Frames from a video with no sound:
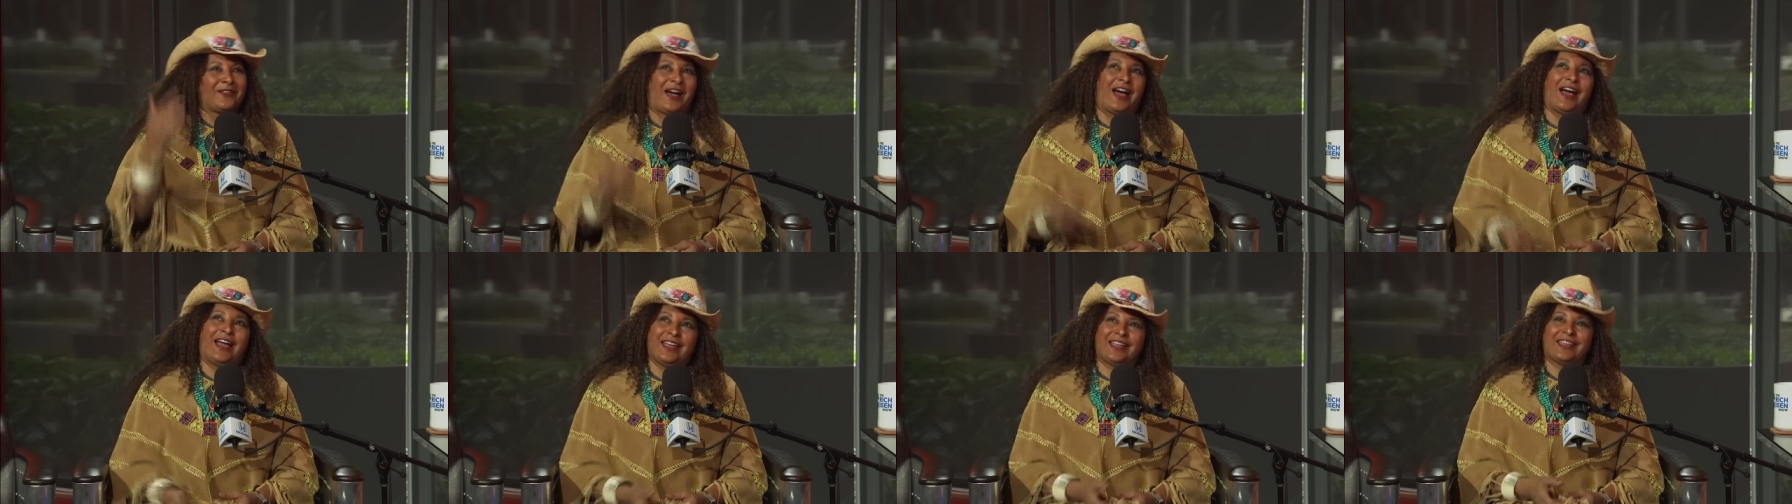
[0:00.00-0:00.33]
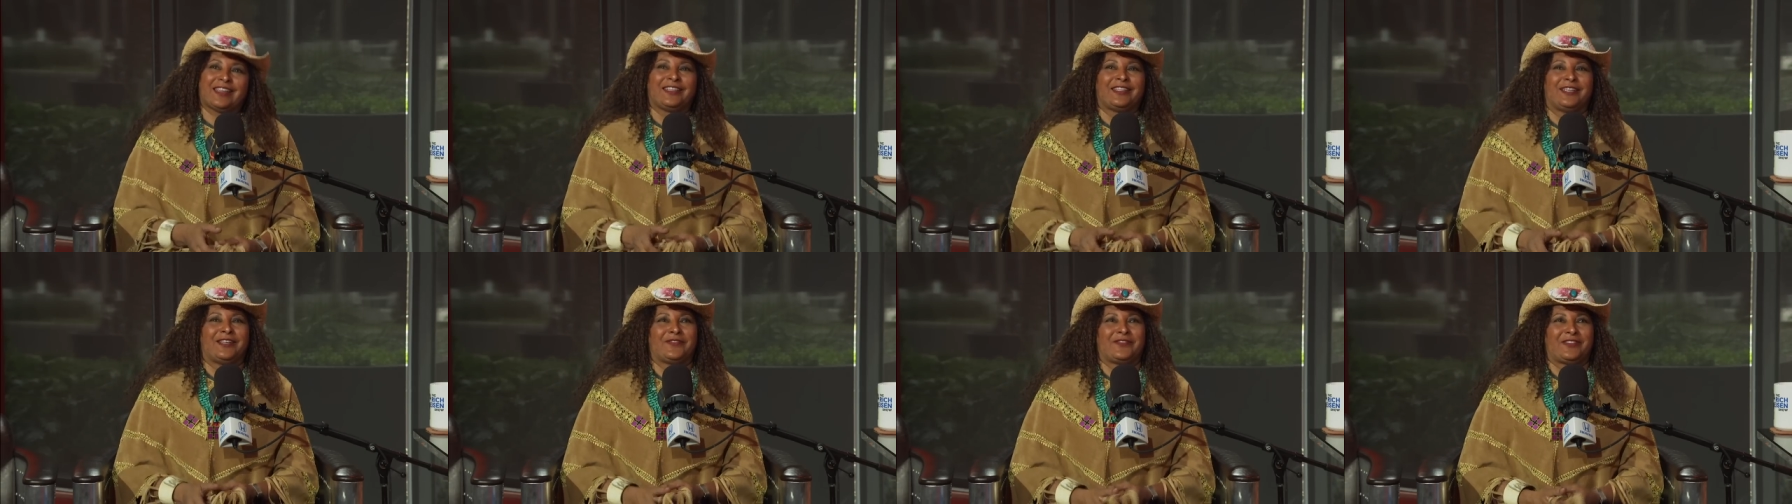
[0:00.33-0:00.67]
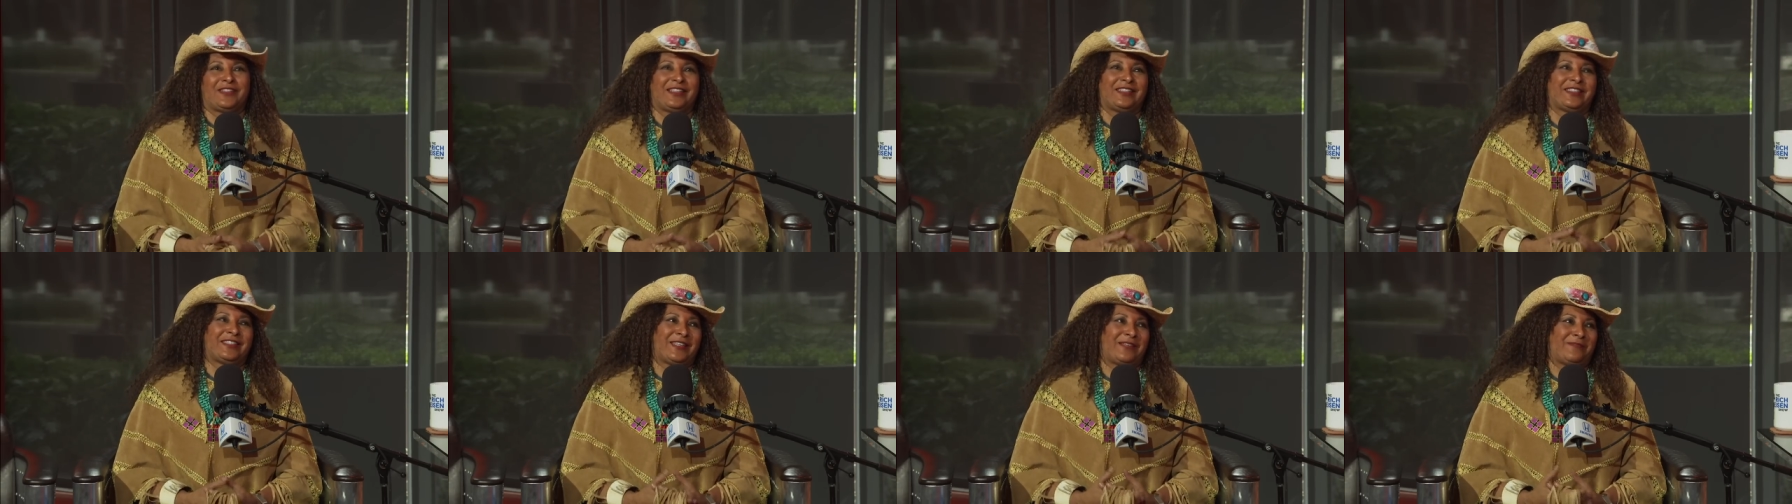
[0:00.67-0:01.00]
hiking up
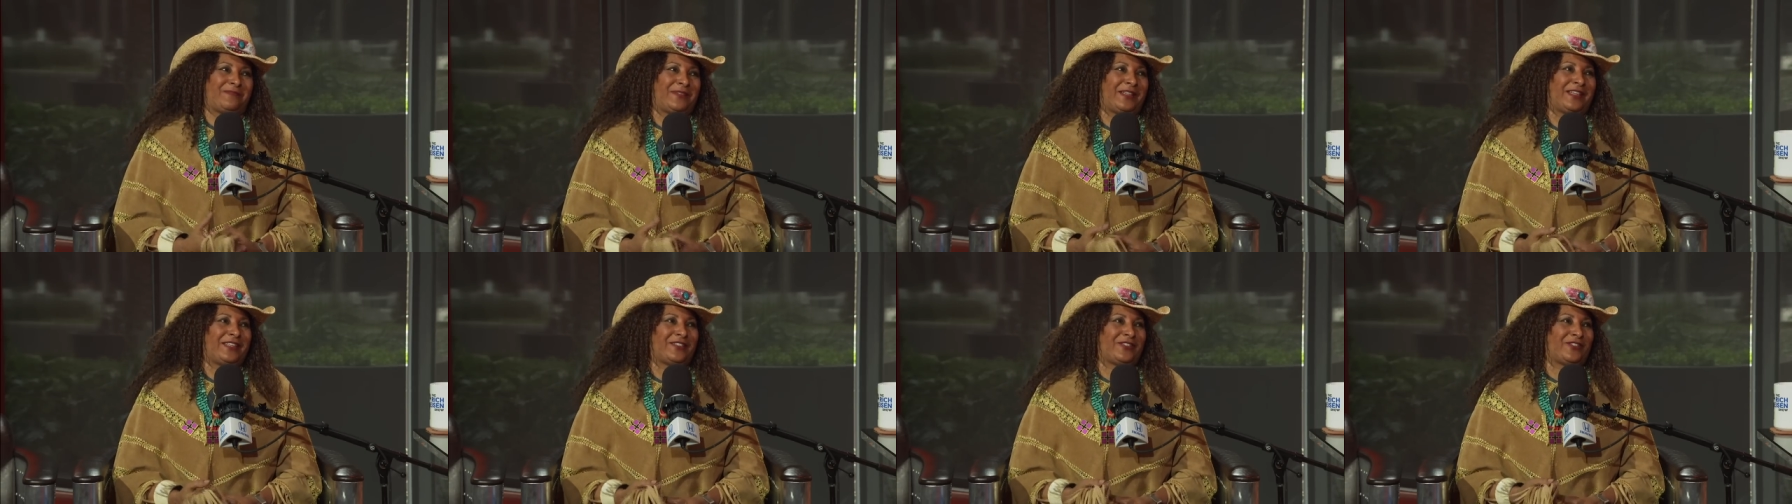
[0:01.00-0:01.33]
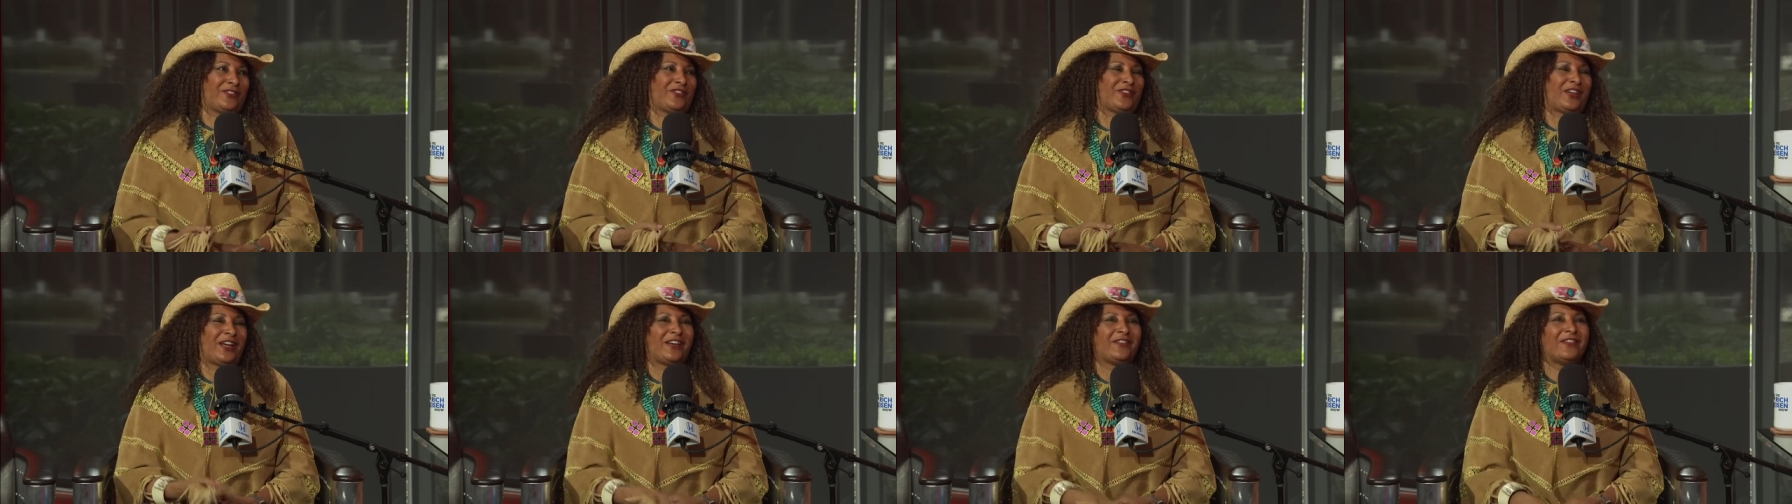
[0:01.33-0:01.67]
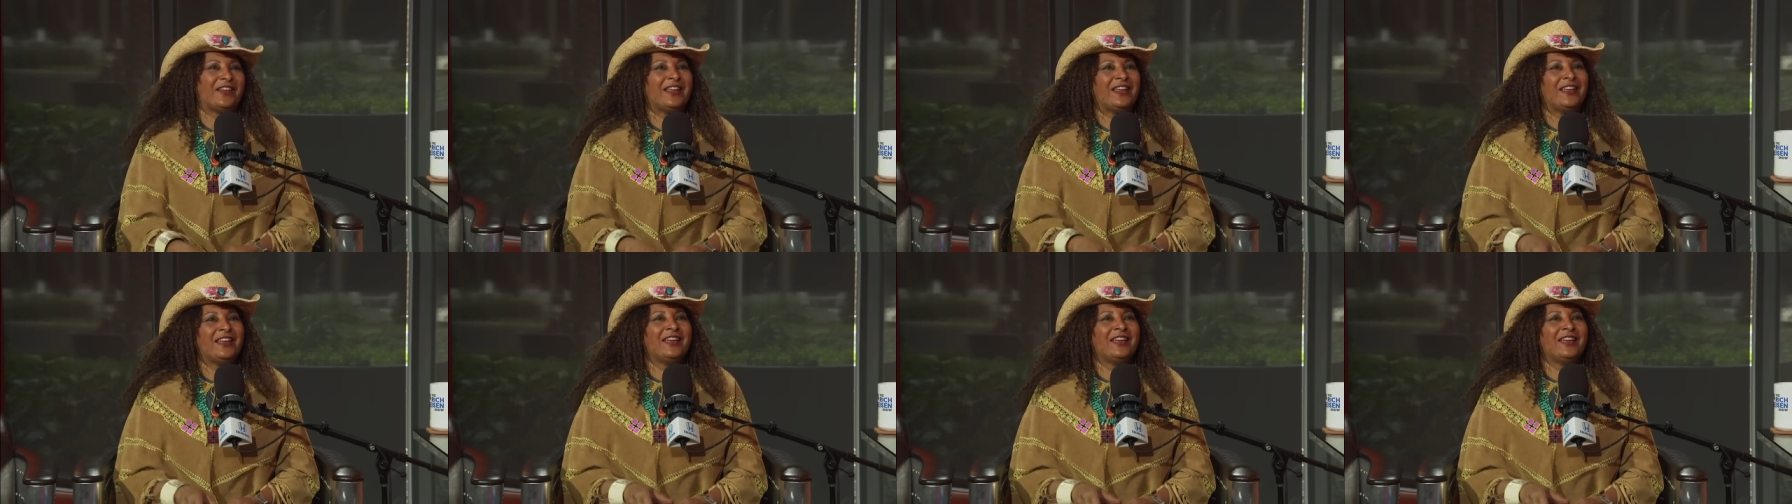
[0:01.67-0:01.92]
Sunset Plaza Drive?